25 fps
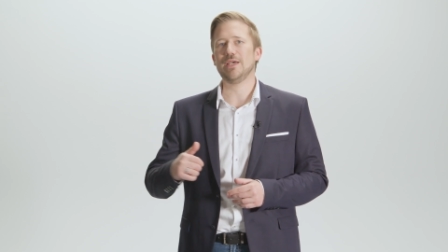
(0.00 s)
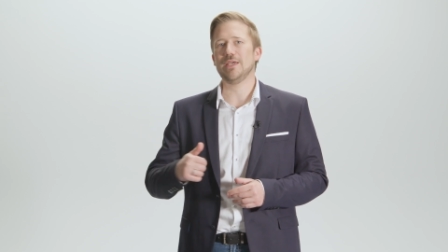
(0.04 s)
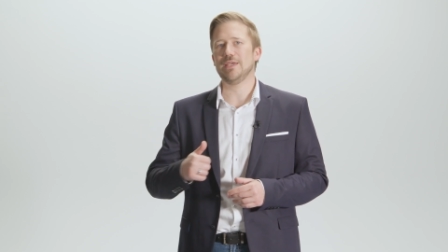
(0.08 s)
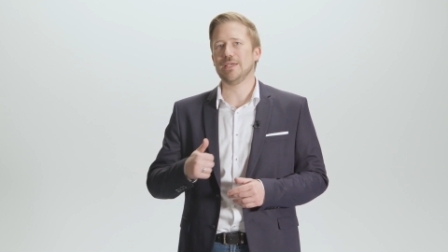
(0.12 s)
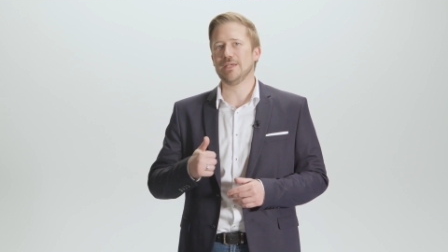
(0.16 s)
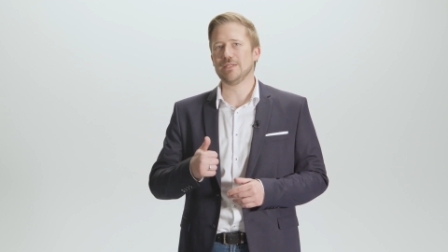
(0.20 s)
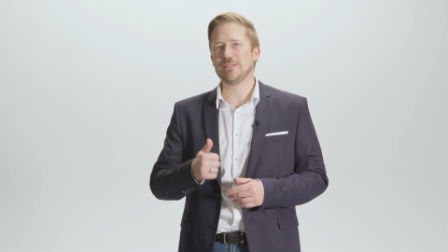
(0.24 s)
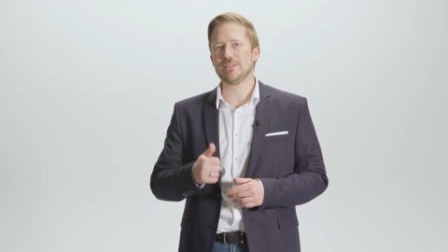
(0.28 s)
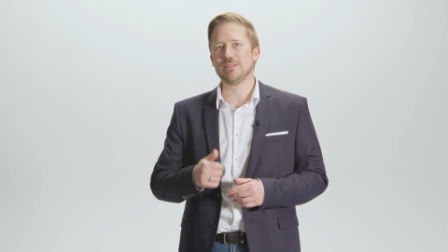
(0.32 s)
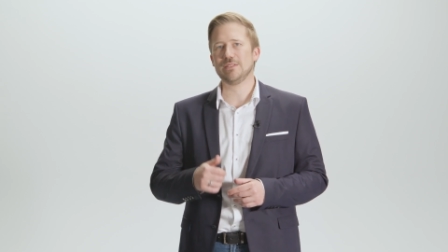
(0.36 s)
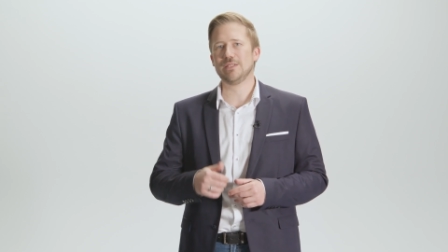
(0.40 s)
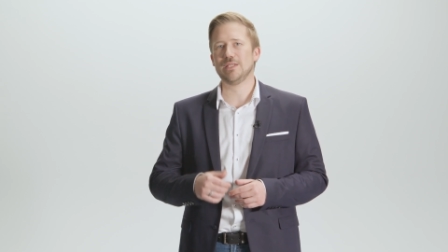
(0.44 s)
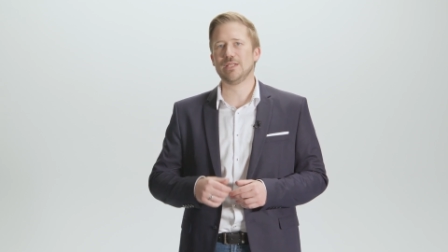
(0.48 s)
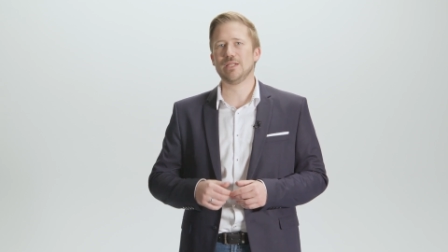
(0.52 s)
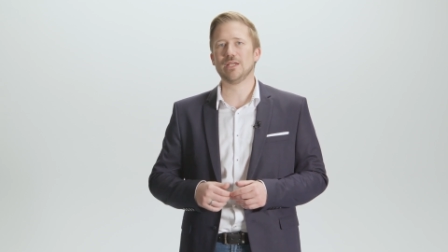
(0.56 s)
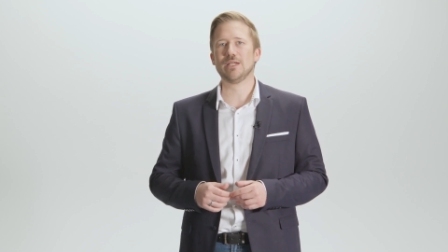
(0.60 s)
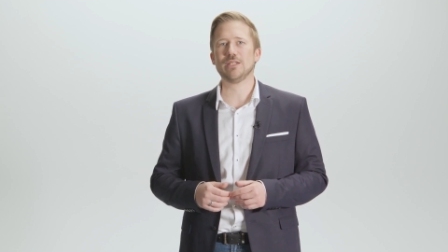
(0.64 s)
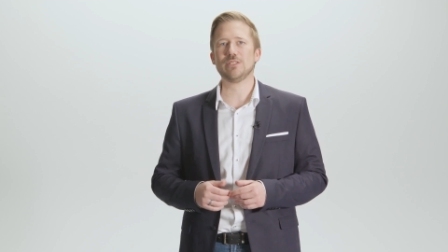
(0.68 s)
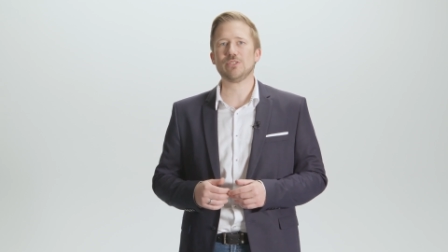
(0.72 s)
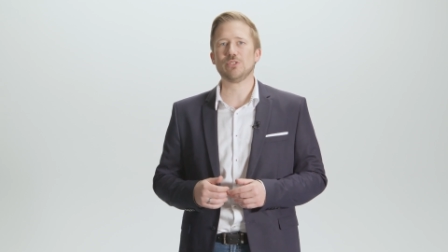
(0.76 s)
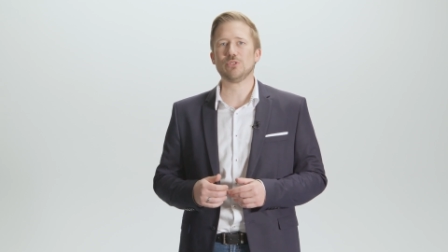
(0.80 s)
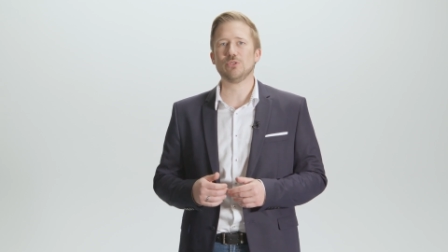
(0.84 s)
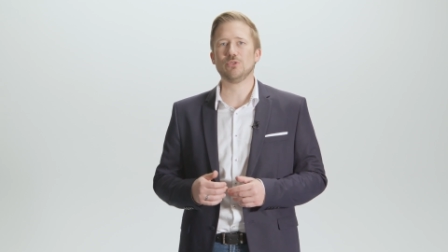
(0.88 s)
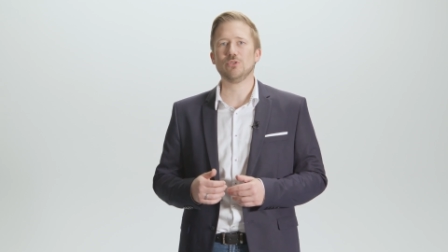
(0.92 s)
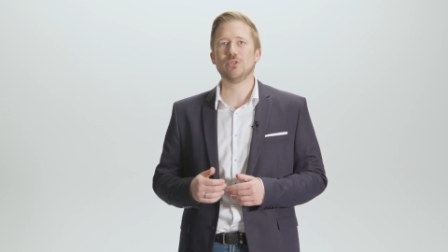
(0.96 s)
In the first
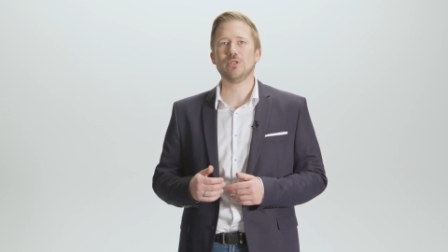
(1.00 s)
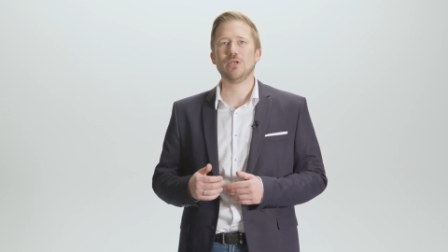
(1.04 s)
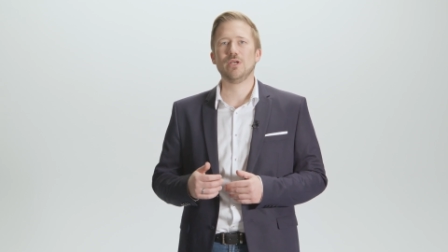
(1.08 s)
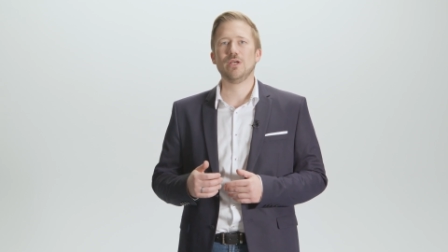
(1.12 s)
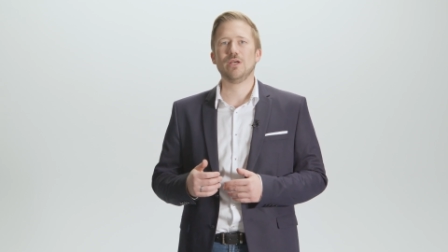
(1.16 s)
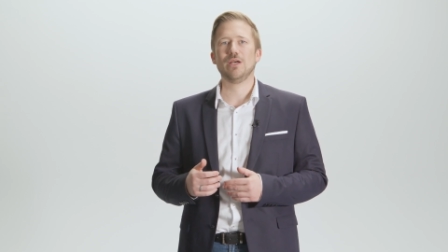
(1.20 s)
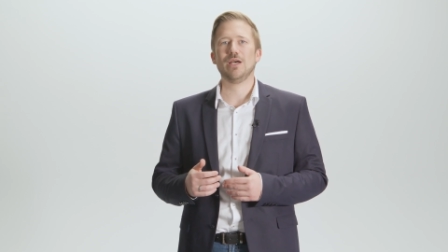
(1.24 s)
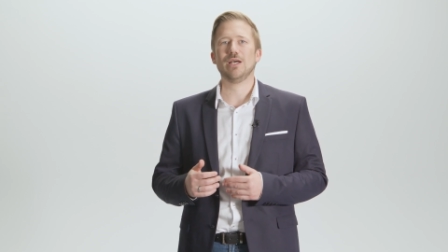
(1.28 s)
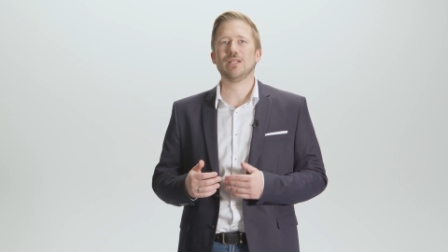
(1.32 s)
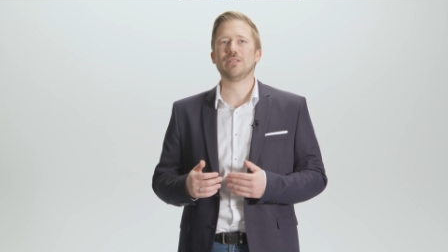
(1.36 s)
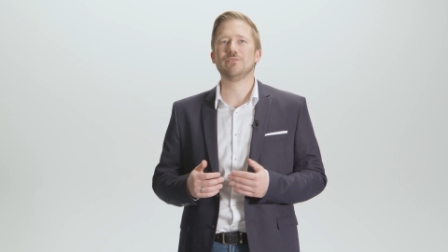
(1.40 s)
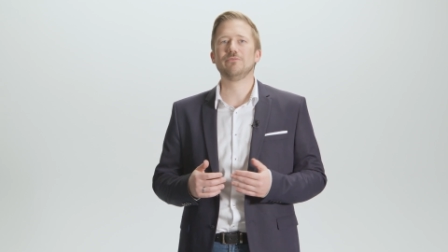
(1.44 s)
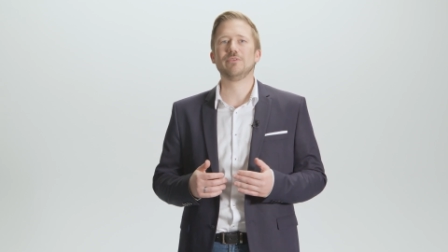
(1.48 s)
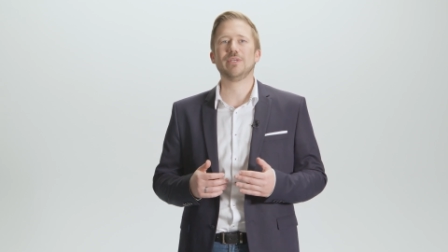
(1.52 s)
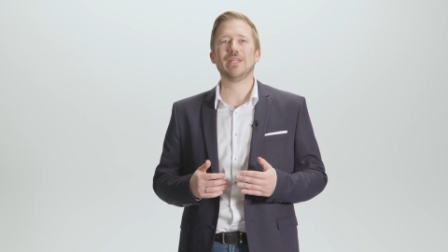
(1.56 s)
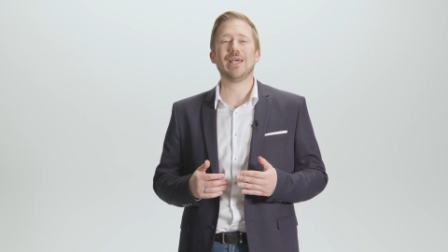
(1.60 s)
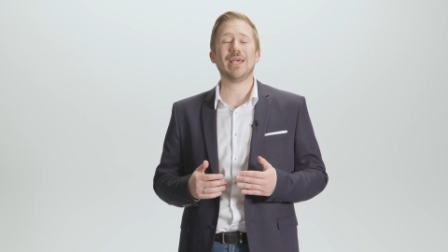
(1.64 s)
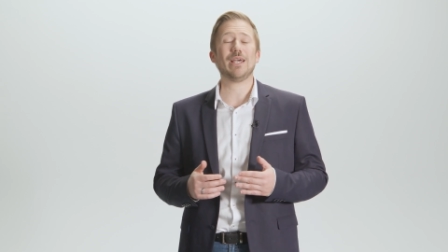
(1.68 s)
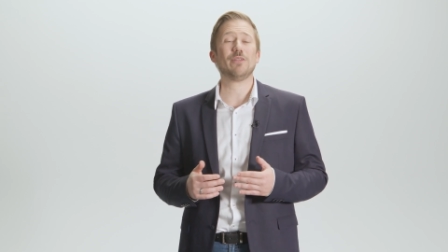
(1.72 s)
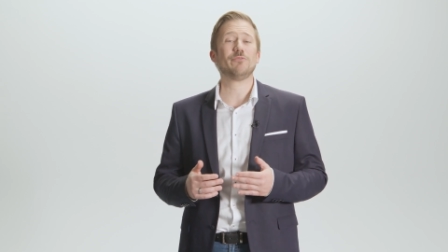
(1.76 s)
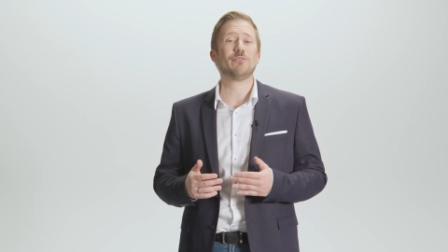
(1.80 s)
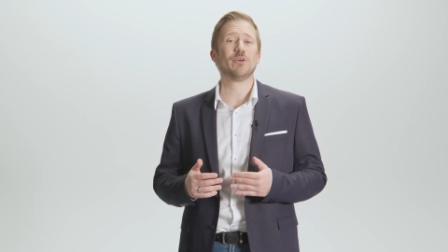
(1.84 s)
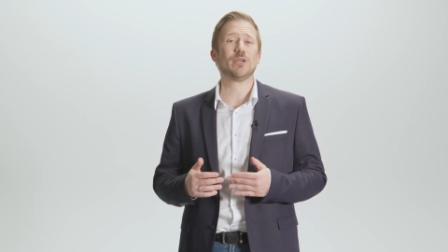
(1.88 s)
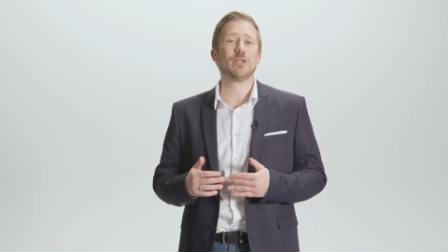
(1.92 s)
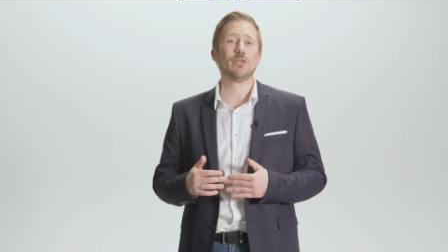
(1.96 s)
generation, we had a
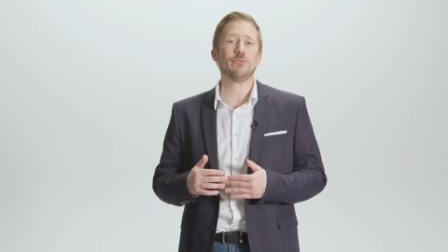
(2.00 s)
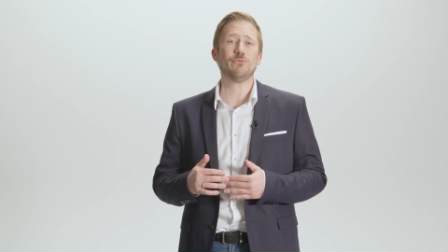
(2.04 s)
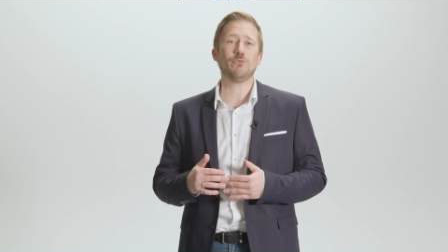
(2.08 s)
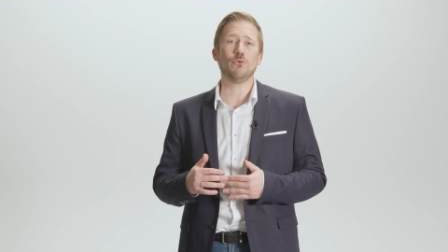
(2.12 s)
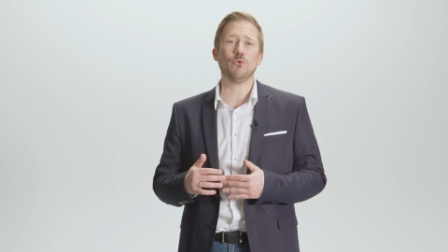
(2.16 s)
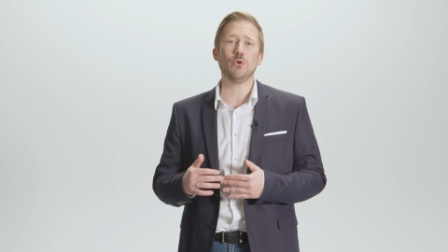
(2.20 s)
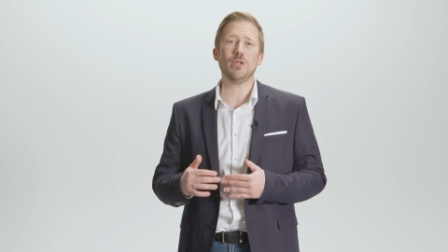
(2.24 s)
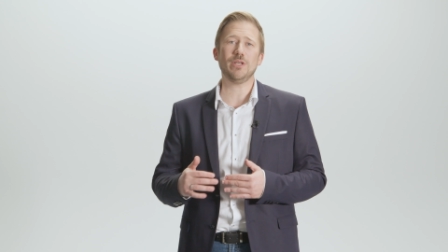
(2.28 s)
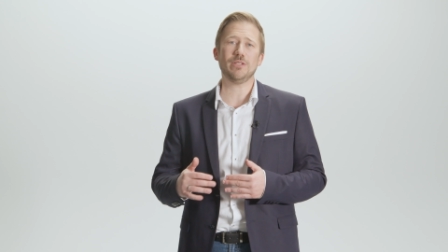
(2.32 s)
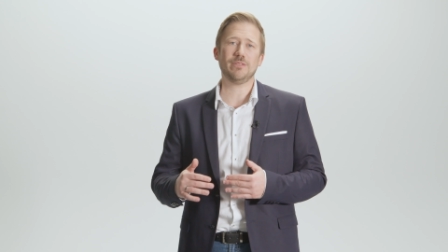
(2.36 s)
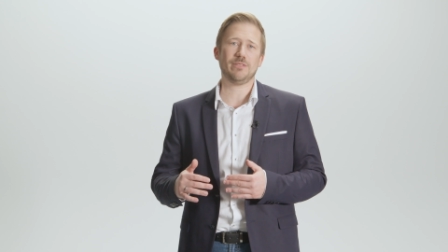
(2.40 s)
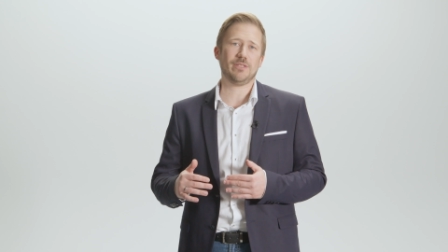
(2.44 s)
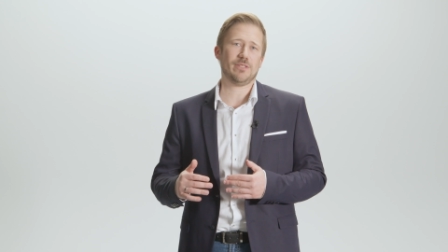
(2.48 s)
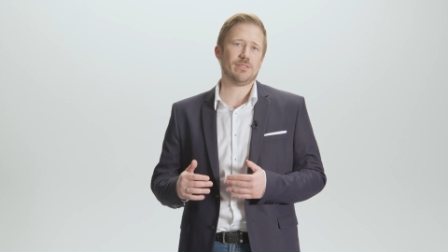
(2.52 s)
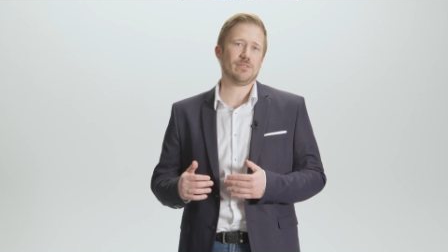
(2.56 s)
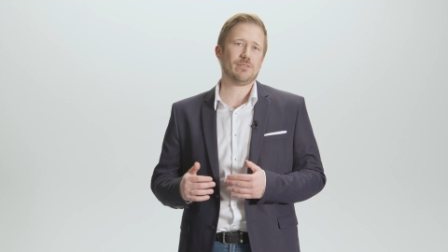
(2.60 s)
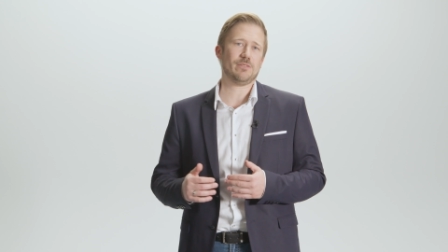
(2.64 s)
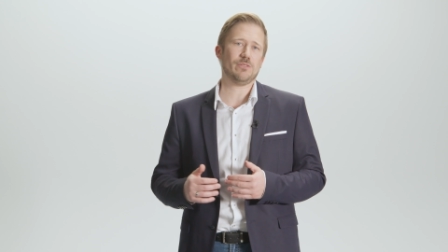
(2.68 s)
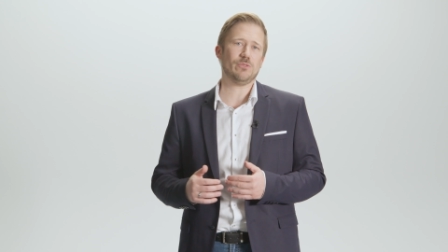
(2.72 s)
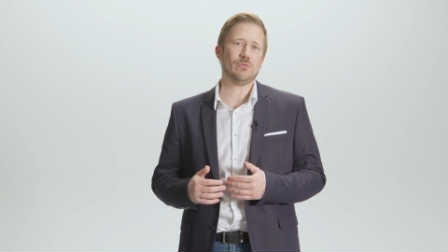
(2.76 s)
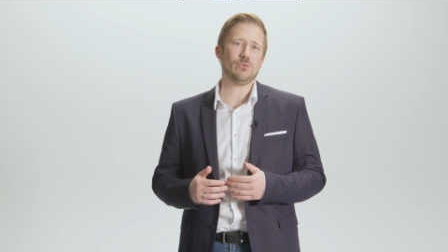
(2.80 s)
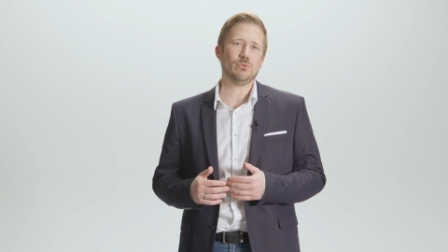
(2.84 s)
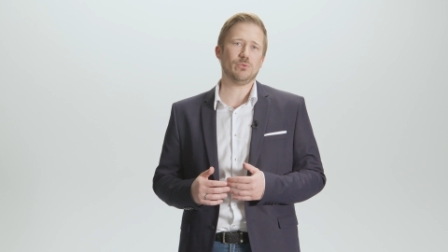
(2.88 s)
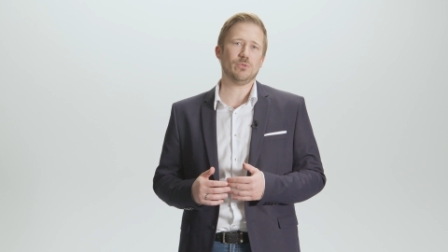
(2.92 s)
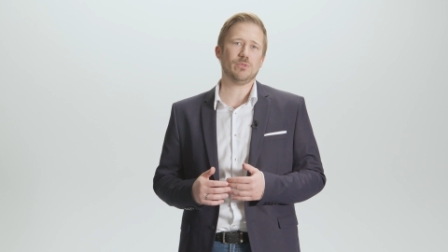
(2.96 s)
simple membrane
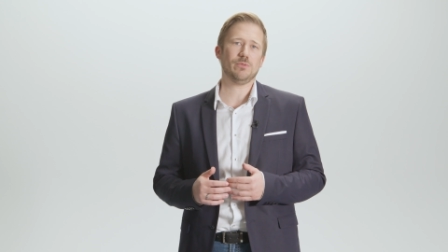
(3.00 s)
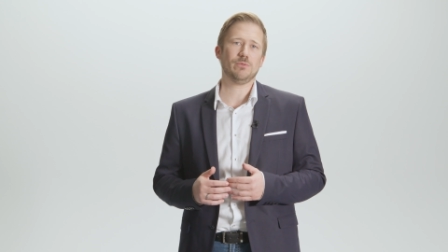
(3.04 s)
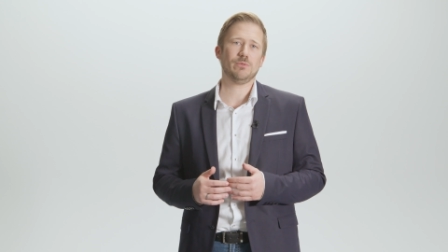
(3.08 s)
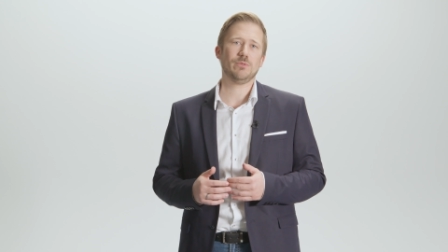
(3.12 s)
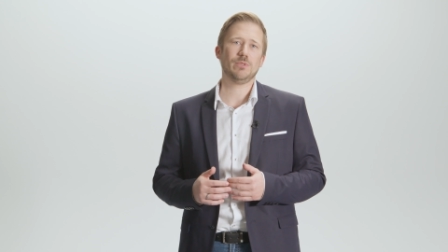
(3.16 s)
keyboard.